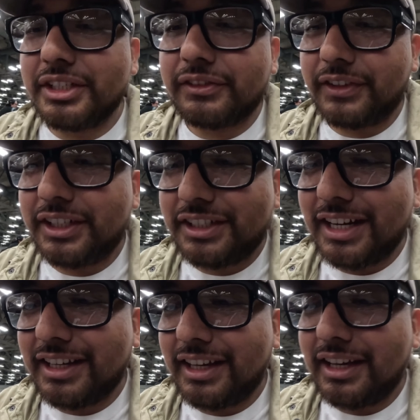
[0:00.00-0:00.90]
Just finished
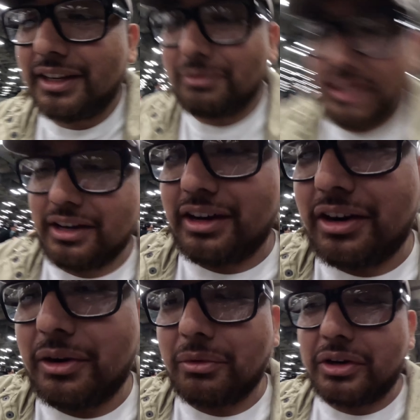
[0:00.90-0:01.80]
checking in. We got
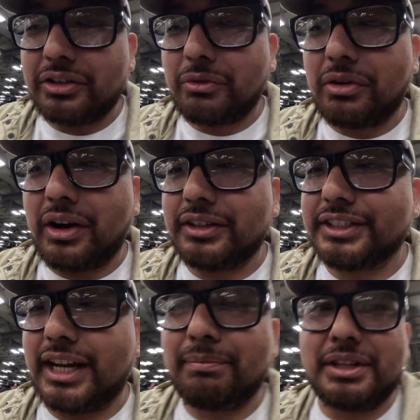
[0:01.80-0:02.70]
our World
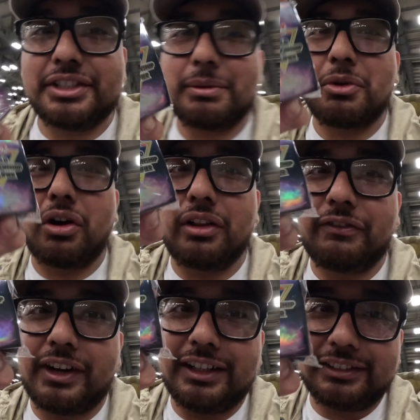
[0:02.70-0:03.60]
Championship
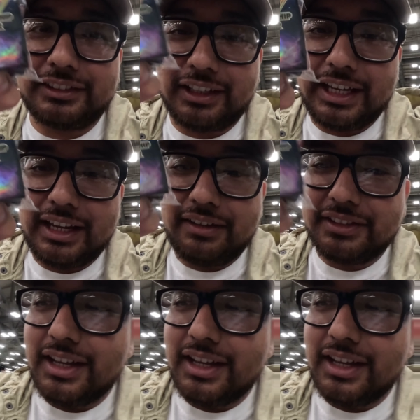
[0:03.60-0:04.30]
qualifier sleeves,